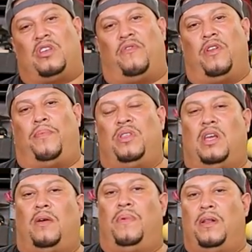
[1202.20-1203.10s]
yourself in a
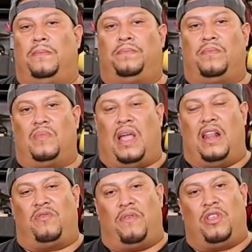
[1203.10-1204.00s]
predicament that
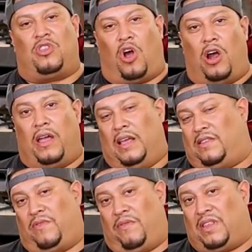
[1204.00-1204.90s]
is very tight. It's
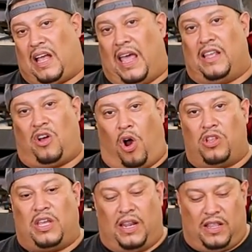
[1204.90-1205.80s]
very tight. It's
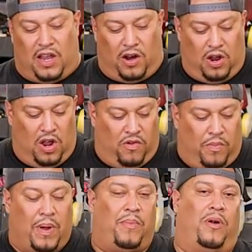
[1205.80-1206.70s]
hard to get in there.
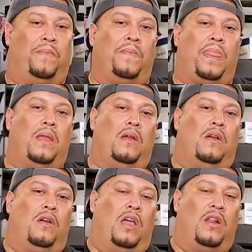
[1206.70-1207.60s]
Remember,
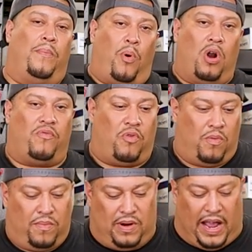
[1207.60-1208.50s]
in a boiler
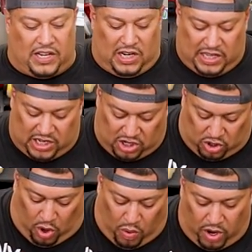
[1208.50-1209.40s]
room, naturally this is
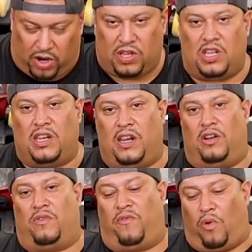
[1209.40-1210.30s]
lower. This is
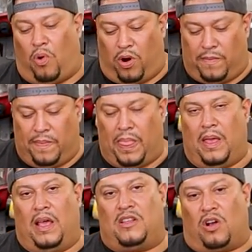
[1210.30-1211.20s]
near the floor.
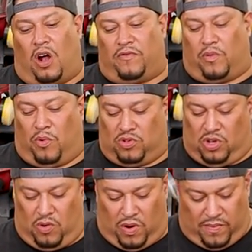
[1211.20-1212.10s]
It's uncomfortable. So
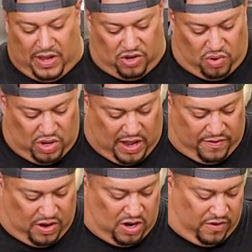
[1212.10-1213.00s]
you want to make sure you have
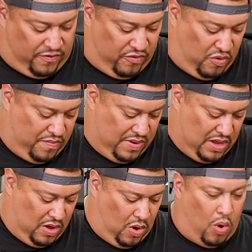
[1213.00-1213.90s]
enough room,
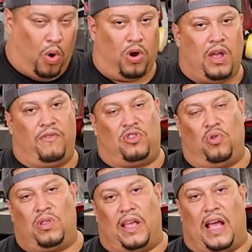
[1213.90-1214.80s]
or you have a
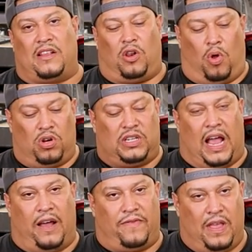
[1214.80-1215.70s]
tool that has a long
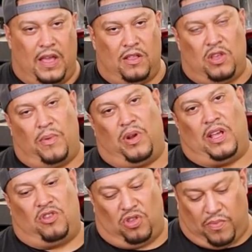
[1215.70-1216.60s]
shaft, be able to
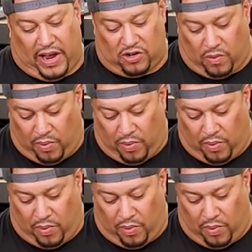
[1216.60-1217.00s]
get to the actual